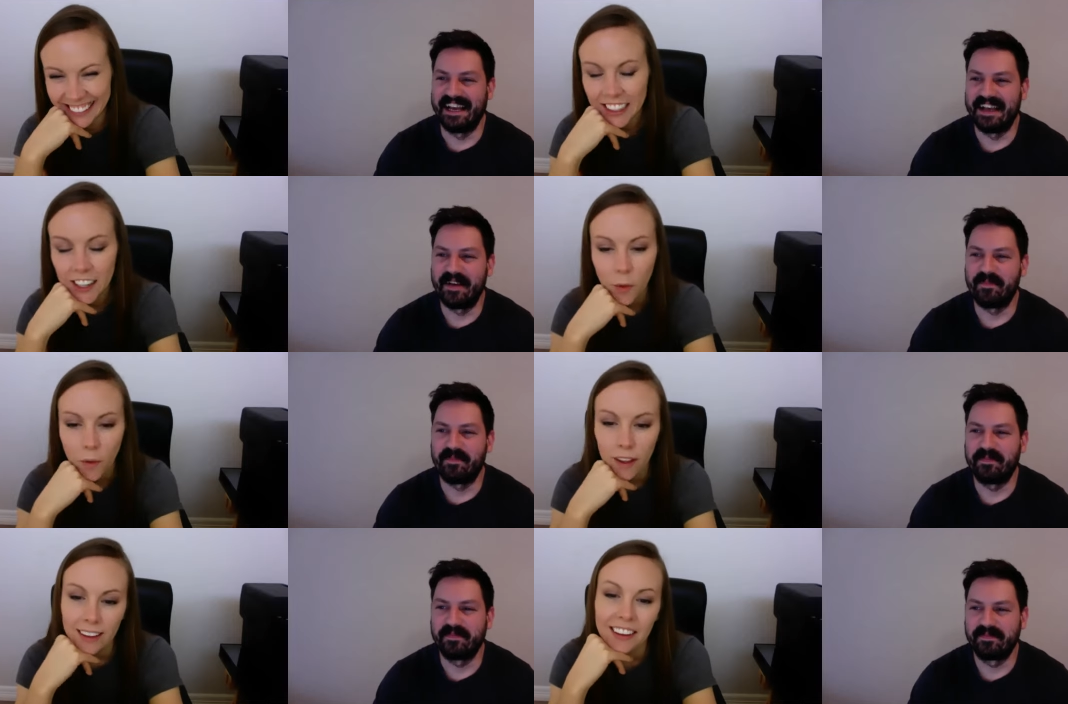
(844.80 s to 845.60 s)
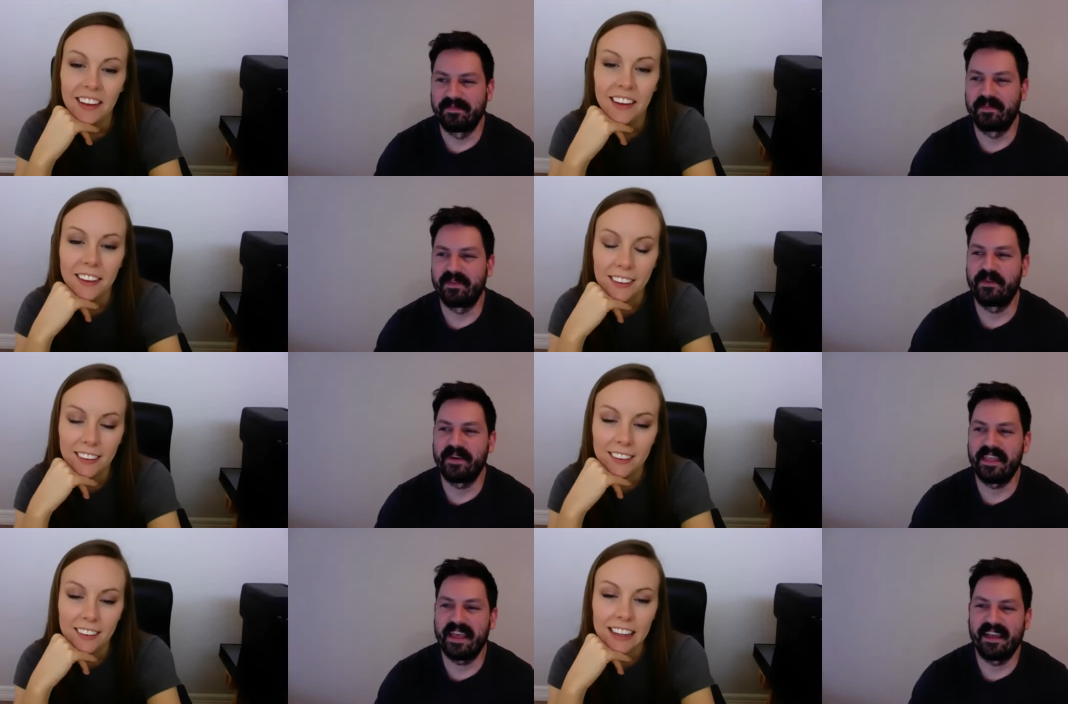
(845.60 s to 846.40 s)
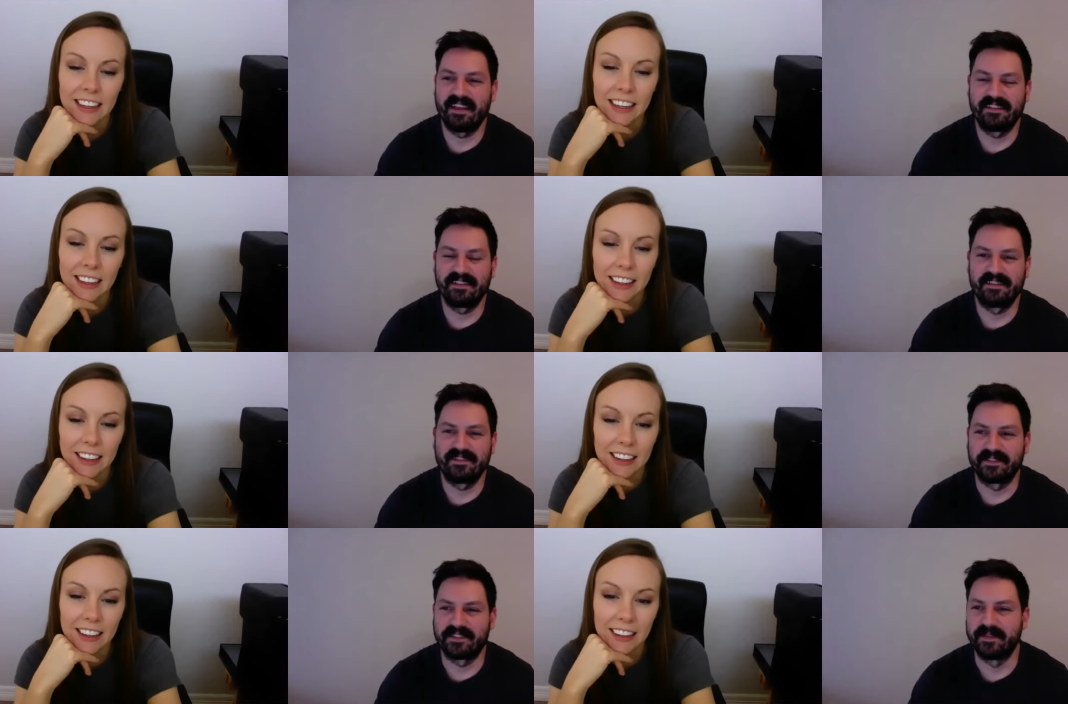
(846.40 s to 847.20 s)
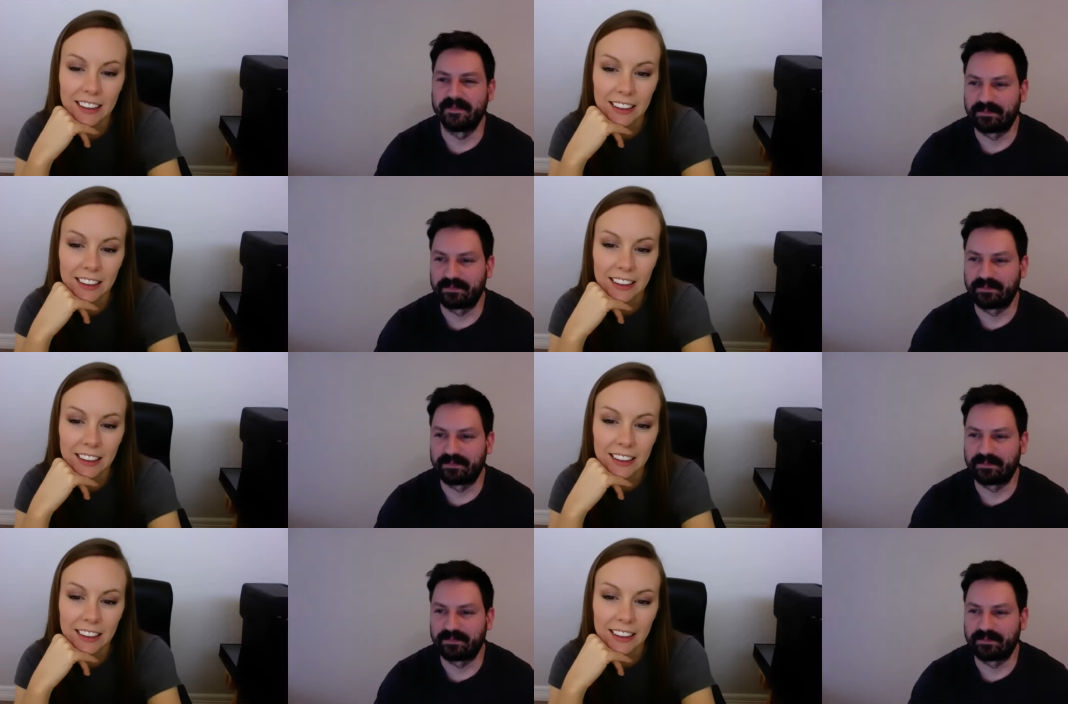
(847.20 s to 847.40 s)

Speaker 1: Um, before that, sorry.